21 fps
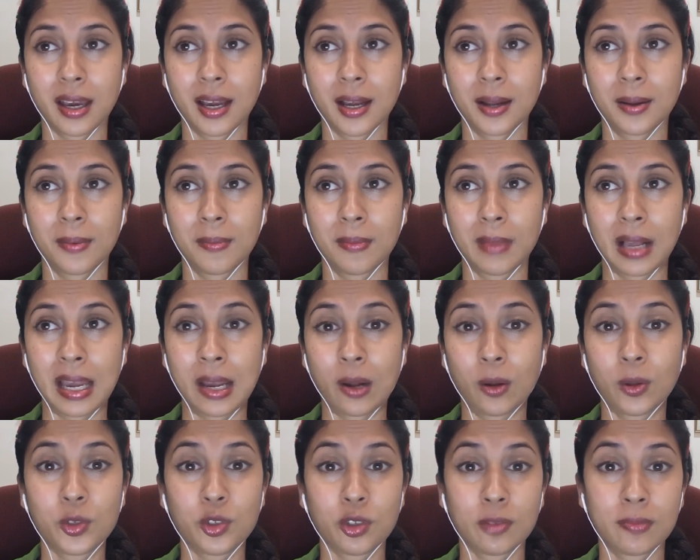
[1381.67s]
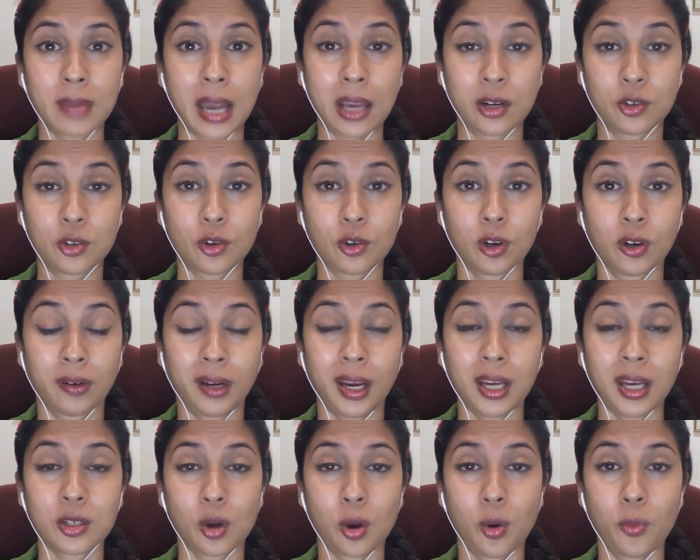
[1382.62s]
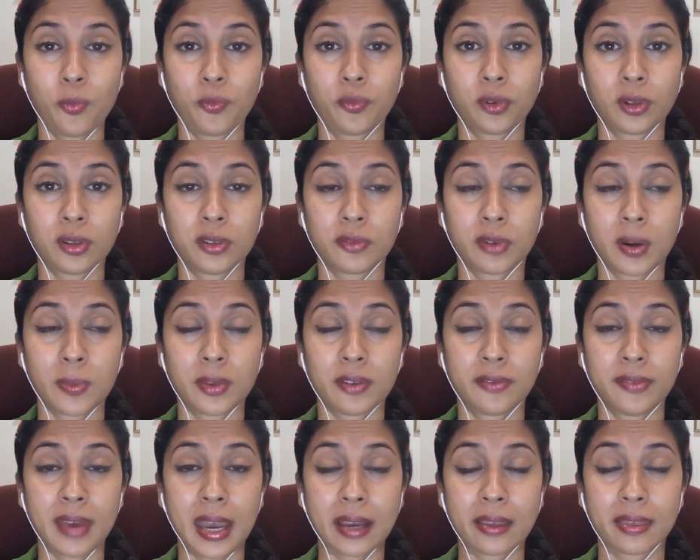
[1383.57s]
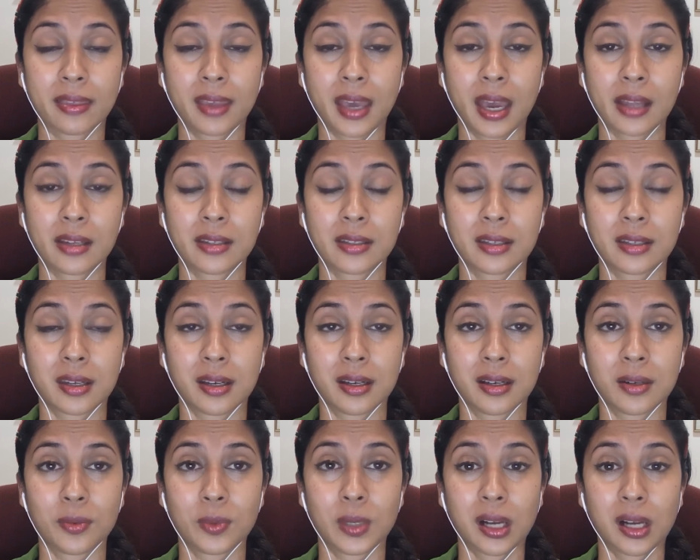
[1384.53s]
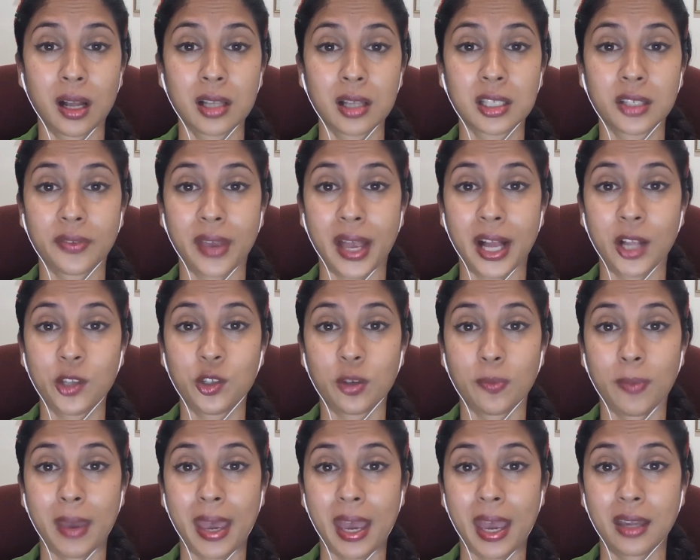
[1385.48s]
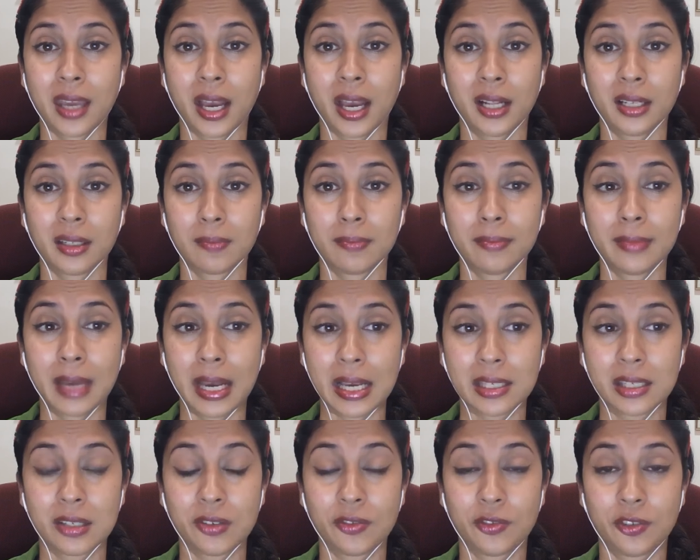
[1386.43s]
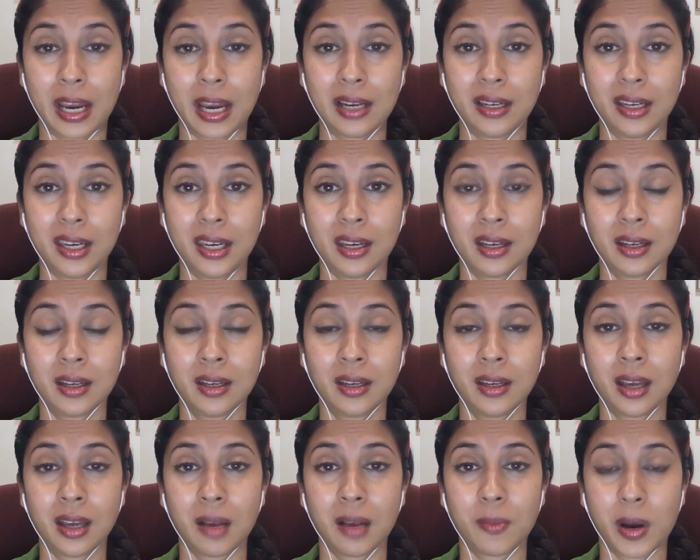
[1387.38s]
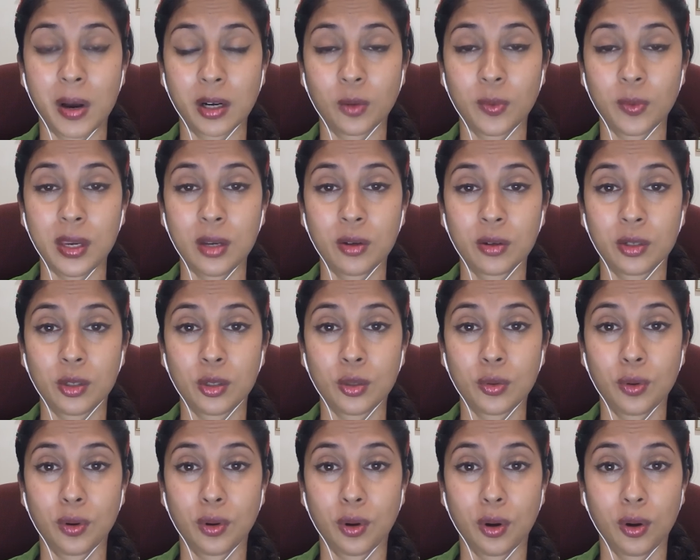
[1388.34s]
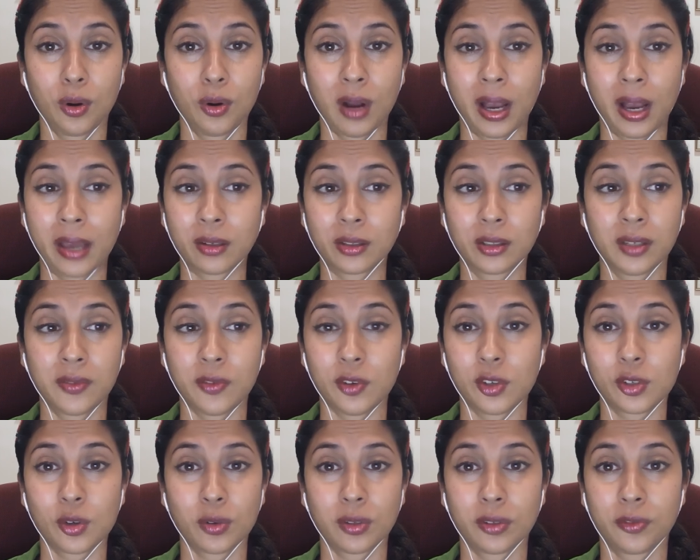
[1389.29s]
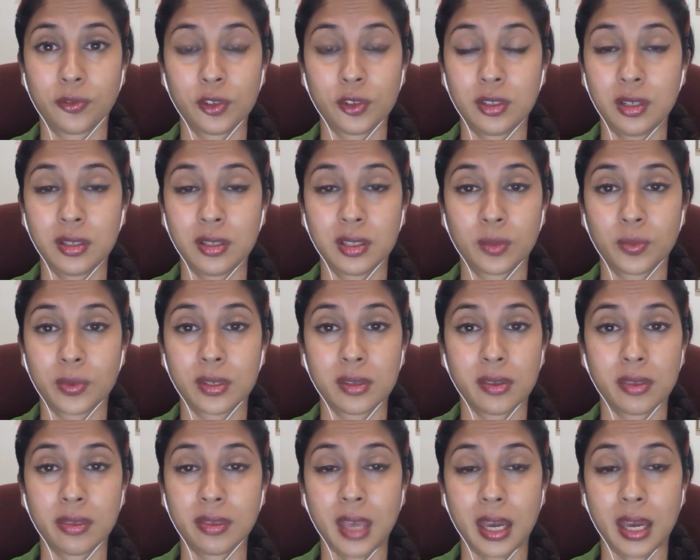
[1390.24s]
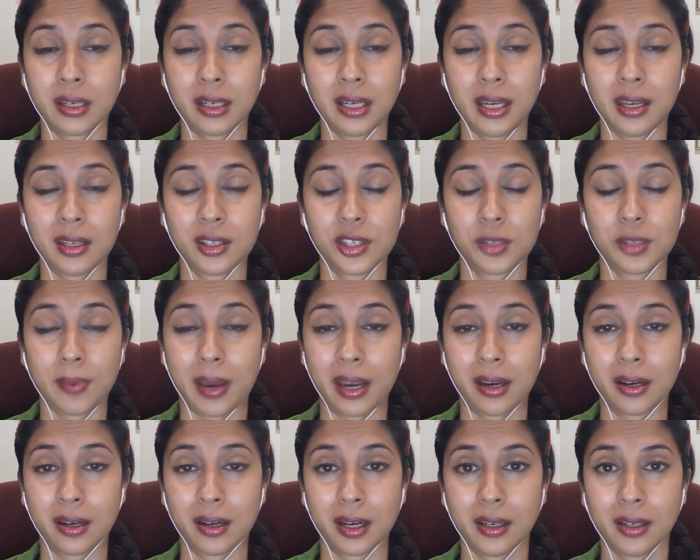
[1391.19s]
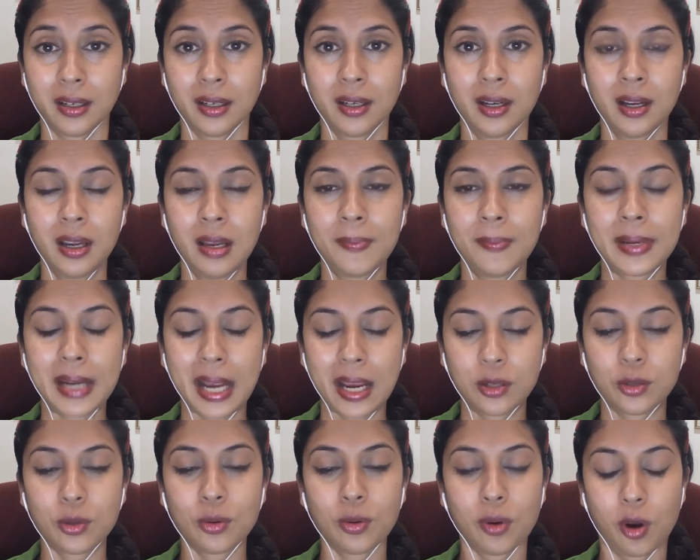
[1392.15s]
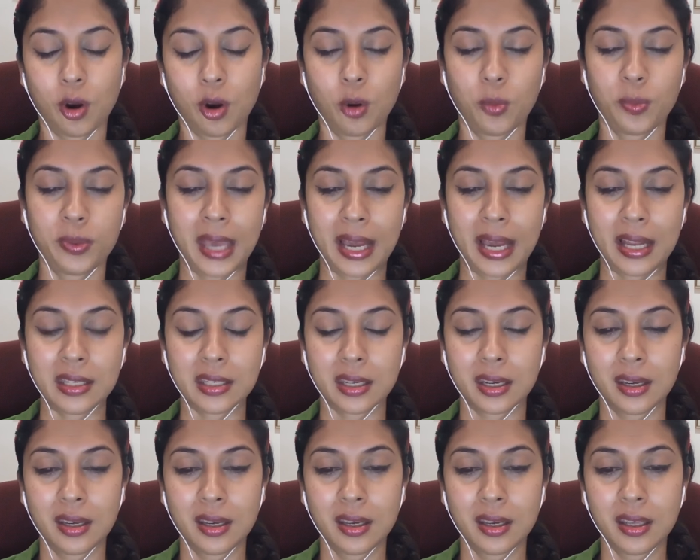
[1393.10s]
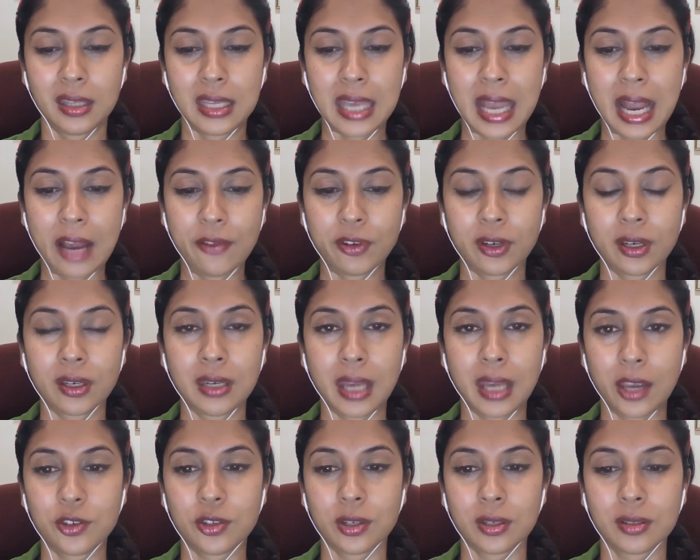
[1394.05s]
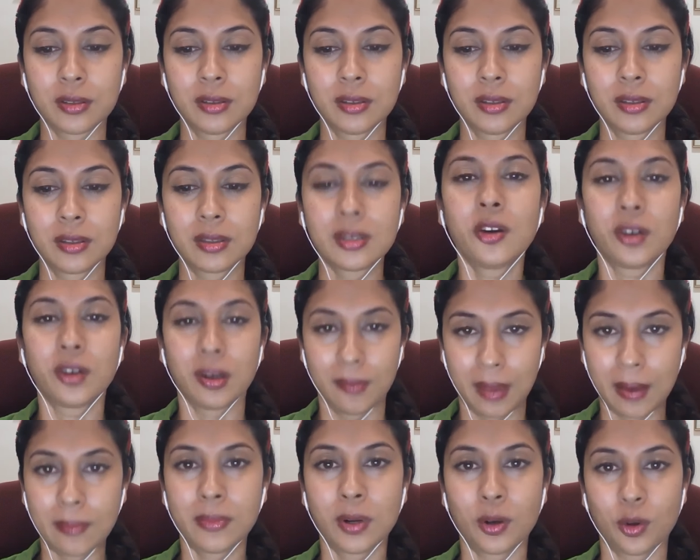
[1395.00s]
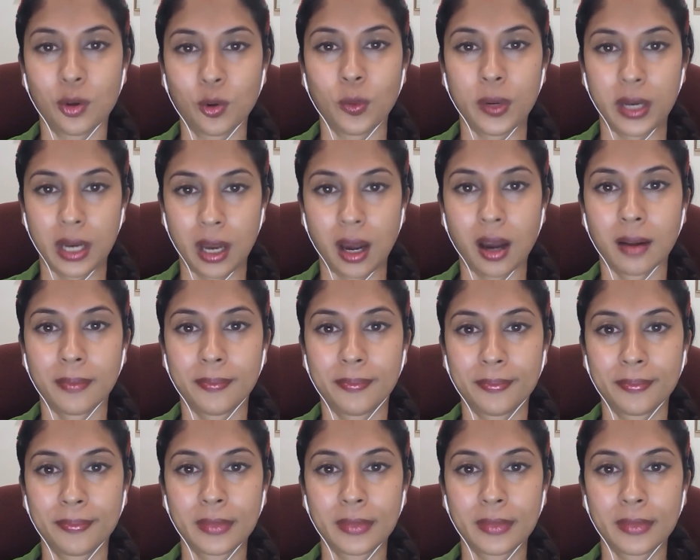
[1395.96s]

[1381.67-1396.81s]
I draw great hope from the fact that World Council for Health Japan held a massive rally about a week or two ago. I don't think we saw the footage. It was thoroughly inspiring. But I do hope that the African nations remember who we are.